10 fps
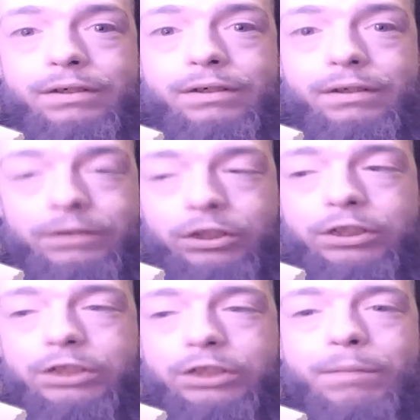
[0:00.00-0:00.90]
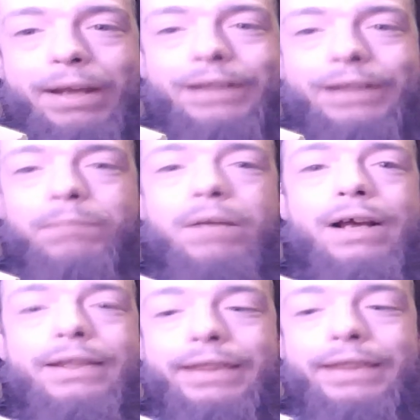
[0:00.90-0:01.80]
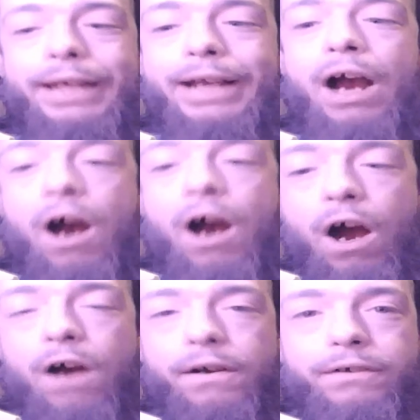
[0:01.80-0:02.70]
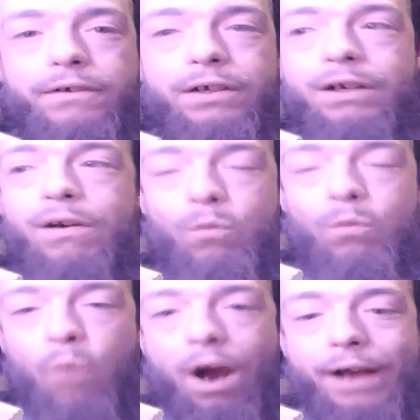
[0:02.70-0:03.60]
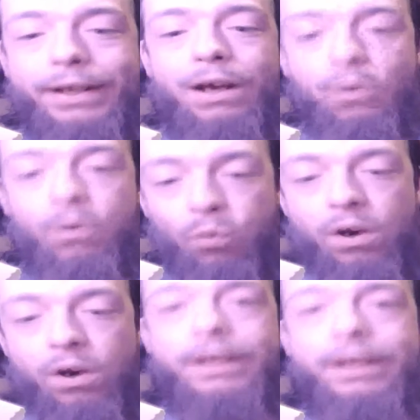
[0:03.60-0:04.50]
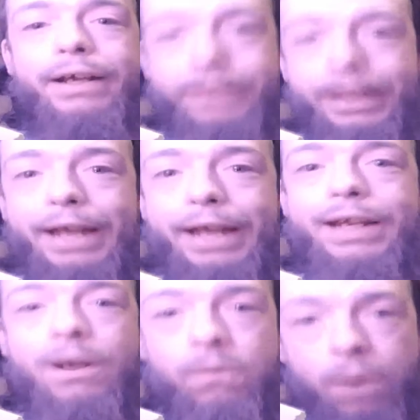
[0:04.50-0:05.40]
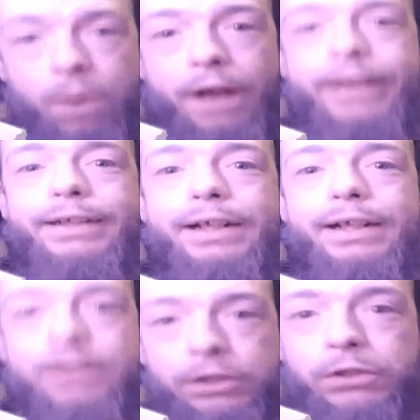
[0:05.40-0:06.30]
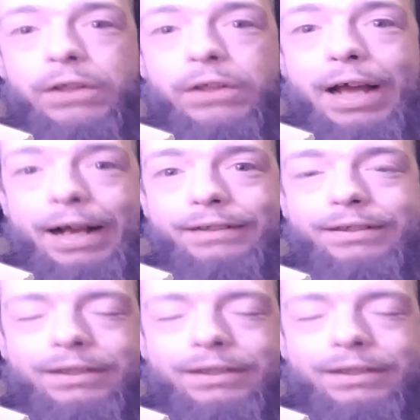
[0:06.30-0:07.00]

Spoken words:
Just to make them think hard, why would they fucking do that?